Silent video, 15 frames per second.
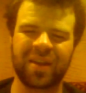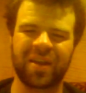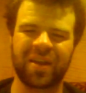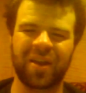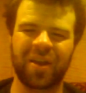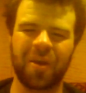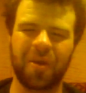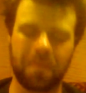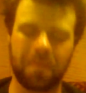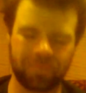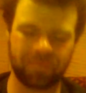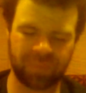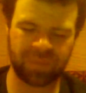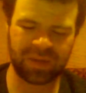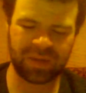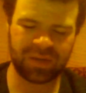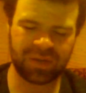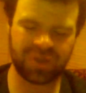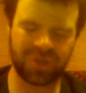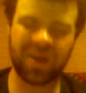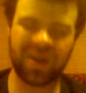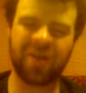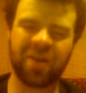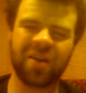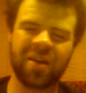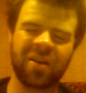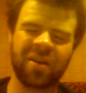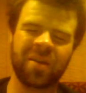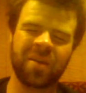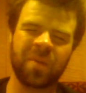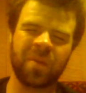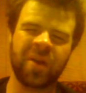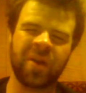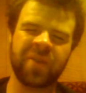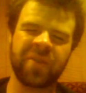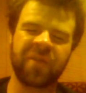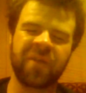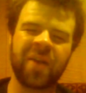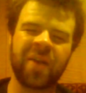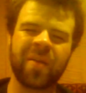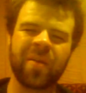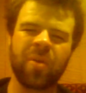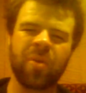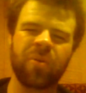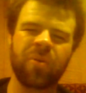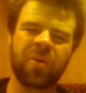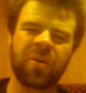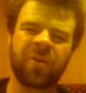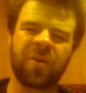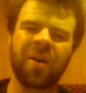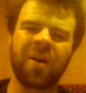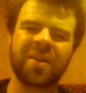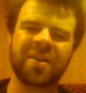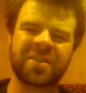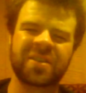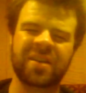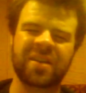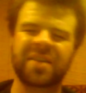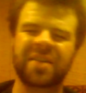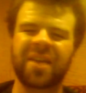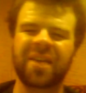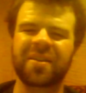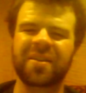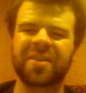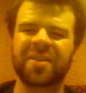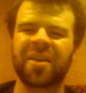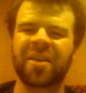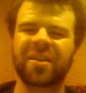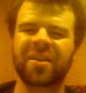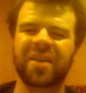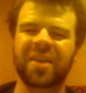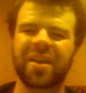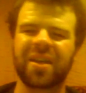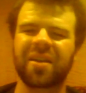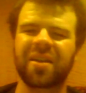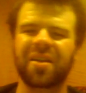I got on the ferry boat across to Ellis Island.